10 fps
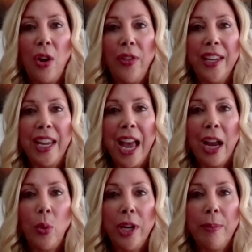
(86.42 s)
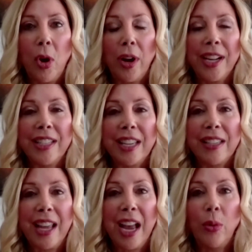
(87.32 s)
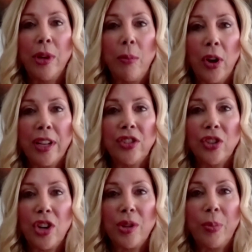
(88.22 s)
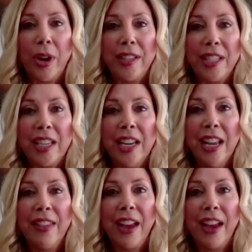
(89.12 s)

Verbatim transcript: on the equity markets as the equity markets start to price in